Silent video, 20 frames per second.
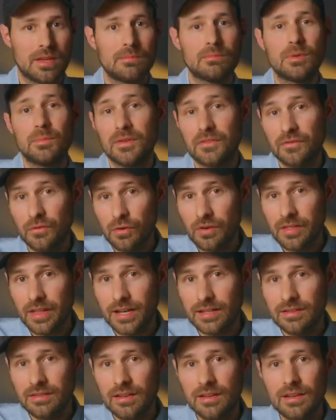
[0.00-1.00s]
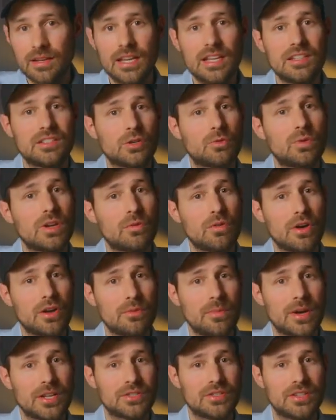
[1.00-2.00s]
But before that, here's a quick word
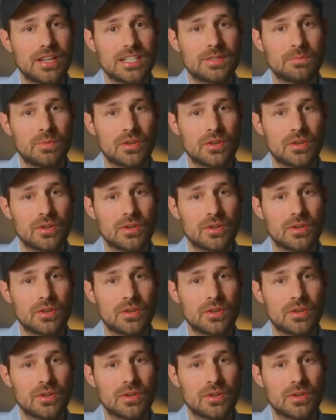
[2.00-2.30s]
about today's